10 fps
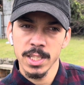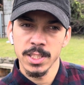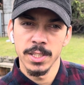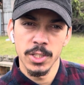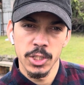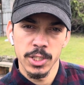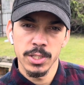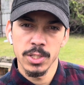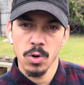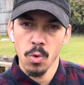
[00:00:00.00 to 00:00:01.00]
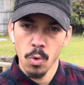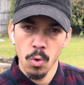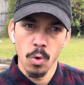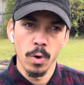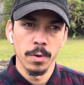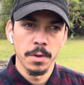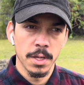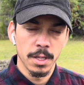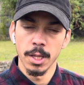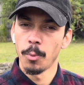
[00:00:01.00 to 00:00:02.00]
conditions or
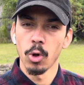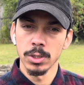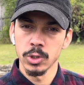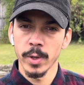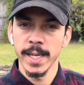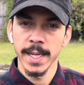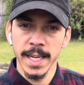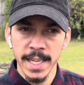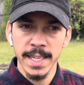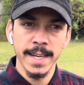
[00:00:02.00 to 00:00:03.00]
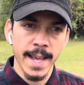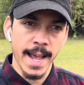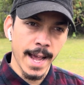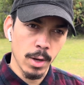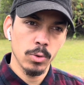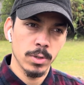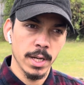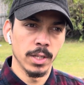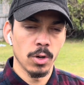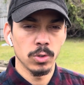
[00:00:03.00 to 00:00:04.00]
the ball swinging in, out,
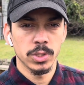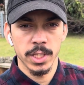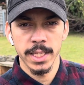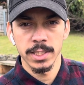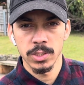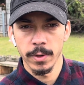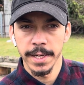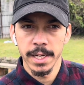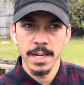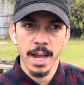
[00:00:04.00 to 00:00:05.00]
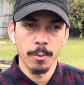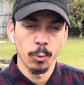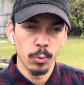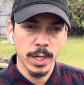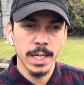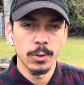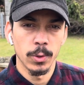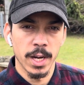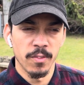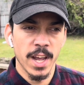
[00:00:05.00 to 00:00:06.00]
and those things. So England have a really good
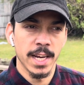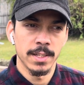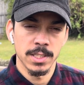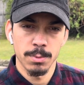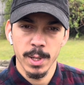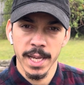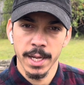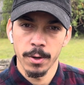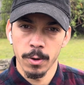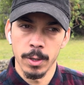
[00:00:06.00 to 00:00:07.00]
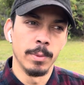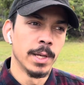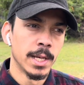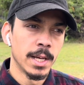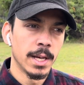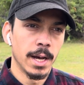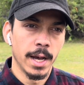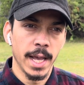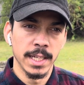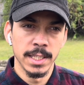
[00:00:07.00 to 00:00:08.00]
advantage playing at home.
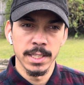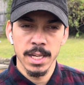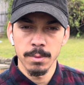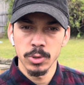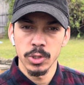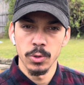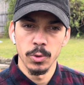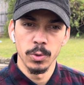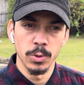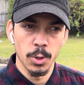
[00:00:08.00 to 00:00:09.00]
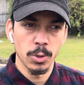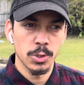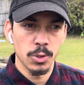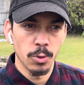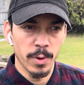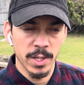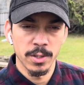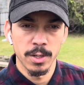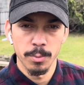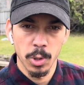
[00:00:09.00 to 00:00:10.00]
And it comes to those two
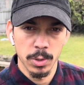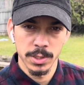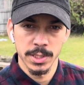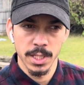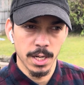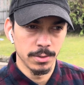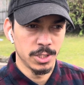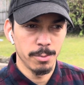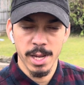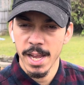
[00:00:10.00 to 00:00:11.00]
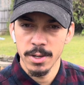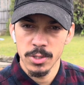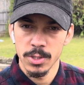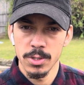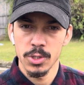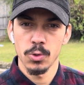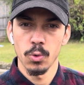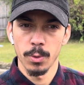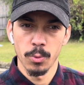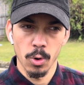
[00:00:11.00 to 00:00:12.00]
veteran bowlers, Jimmy Anderson,
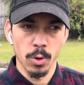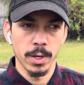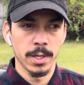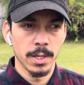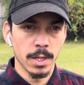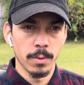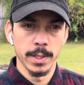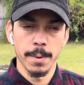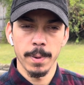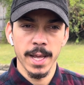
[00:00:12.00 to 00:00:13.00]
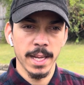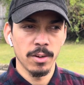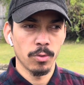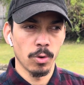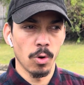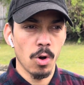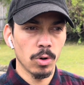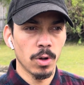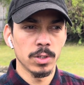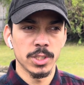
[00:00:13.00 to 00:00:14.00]
Stuart Broad, where they're playing for a
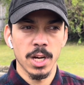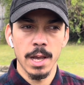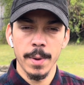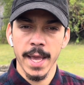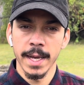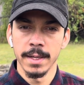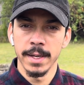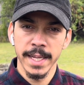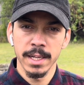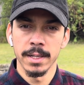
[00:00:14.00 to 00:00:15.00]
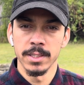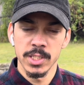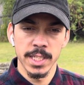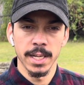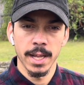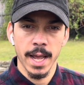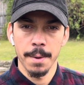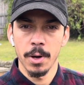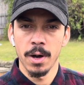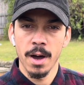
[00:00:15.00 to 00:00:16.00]
long time, and England still have
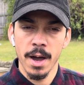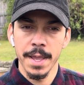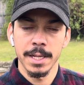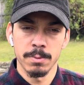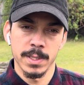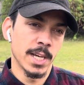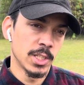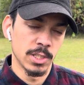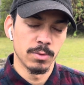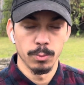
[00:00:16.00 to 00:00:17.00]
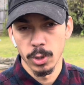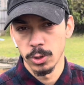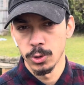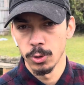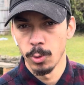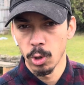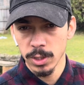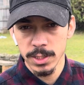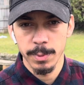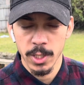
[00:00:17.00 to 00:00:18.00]
a high expectation from those two
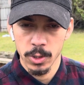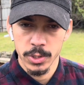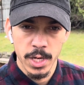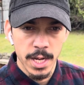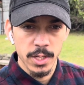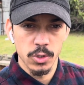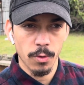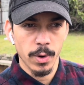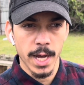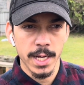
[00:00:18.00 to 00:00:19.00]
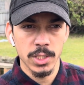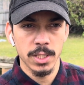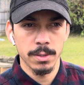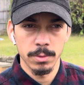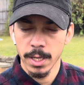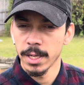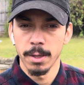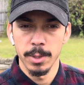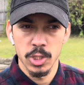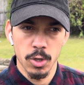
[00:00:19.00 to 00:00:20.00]
bowlers, because Jofra Archer, they're going to
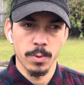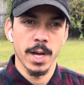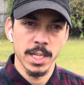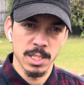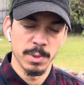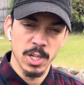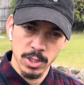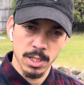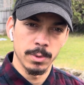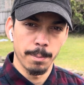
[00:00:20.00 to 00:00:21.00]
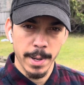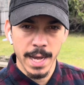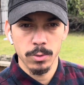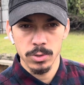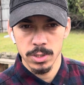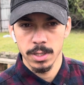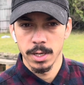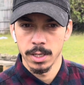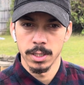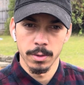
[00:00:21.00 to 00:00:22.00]
miss Jofra Archer because of the bounce,
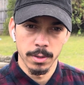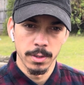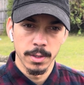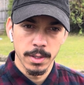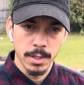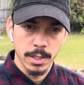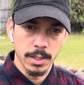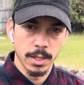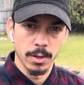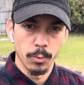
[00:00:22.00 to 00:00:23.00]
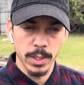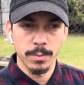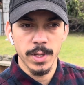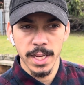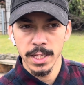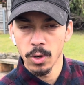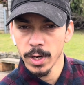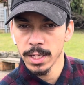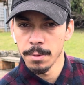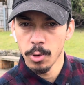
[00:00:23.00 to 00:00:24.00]
the rhythm that he got
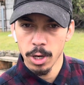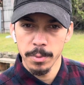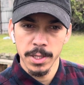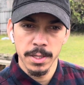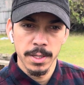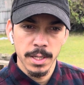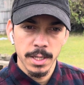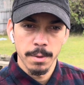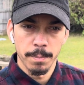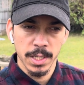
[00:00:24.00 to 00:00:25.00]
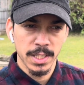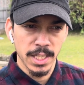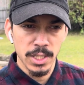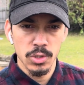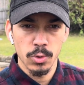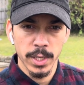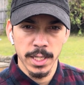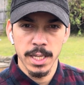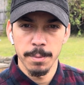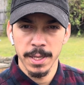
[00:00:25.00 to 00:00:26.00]
at the moment, but the injury
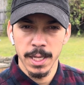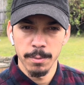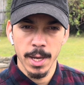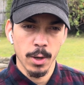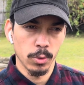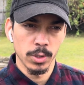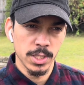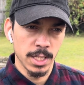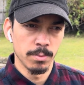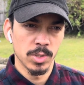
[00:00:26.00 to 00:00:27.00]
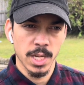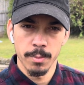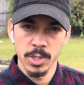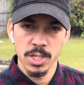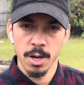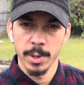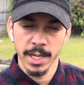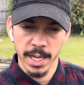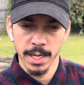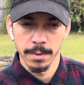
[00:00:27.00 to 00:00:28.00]
keeping him out of the teams every time and again.